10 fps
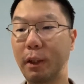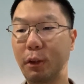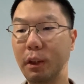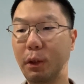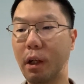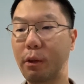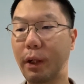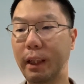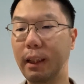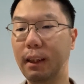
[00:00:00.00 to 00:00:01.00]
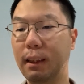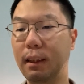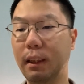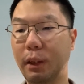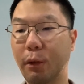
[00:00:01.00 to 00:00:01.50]
sure you have created
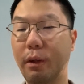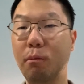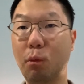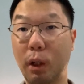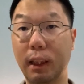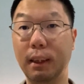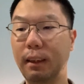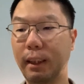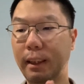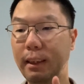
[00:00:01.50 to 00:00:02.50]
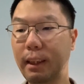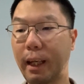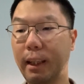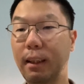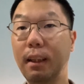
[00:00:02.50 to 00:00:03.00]
a Ethereum wallet. In this
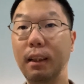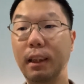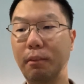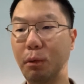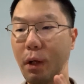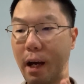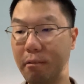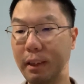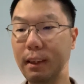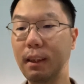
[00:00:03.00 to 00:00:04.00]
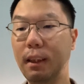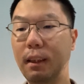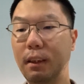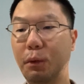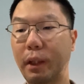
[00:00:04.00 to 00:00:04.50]
case, if you haven't,
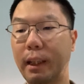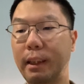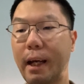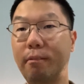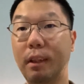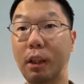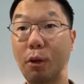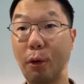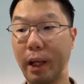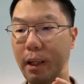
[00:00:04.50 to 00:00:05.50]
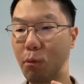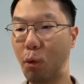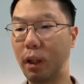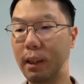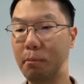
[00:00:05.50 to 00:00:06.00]
you can tap the create
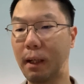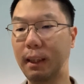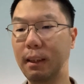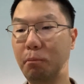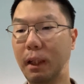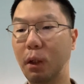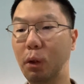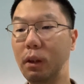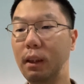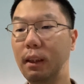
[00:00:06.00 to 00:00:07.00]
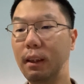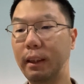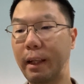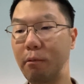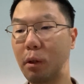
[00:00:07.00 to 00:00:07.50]
wallet button below.
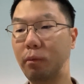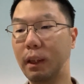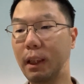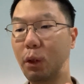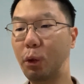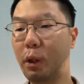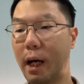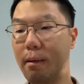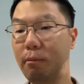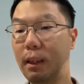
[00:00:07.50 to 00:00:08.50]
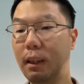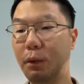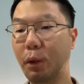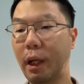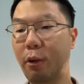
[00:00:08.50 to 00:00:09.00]
Then from the eToro app,
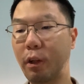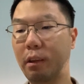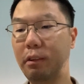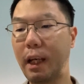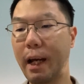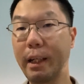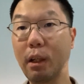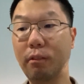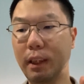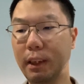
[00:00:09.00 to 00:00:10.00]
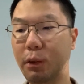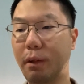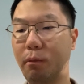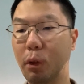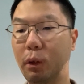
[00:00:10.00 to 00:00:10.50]
you can transfer any of these
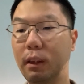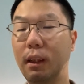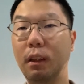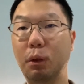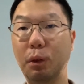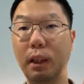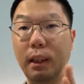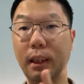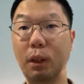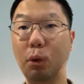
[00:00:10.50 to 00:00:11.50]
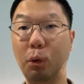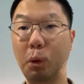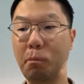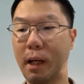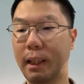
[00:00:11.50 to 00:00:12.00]
cryptos to the
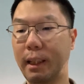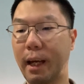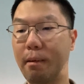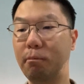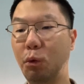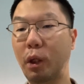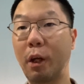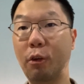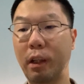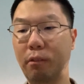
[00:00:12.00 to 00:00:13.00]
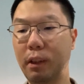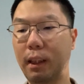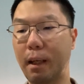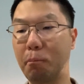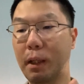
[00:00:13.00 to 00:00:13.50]
eToro Money app. You can transfer
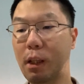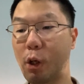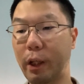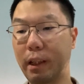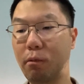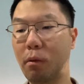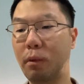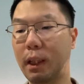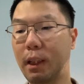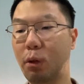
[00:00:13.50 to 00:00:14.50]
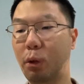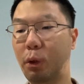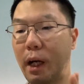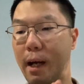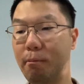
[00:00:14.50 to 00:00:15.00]
like Bitcoin from the
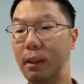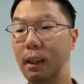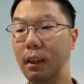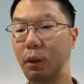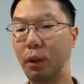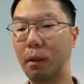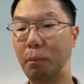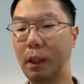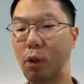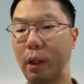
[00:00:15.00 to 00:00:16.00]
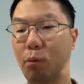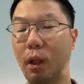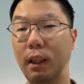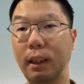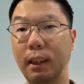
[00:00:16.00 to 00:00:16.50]
eToro app to the Bitcoin
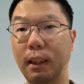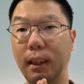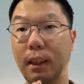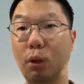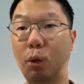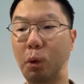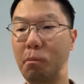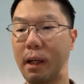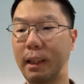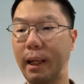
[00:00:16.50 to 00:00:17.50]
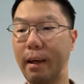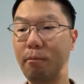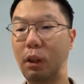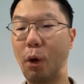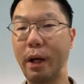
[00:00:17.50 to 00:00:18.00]
wallet in the eToro Money app
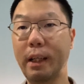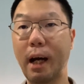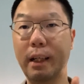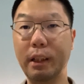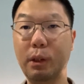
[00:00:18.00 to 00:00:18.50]
or any other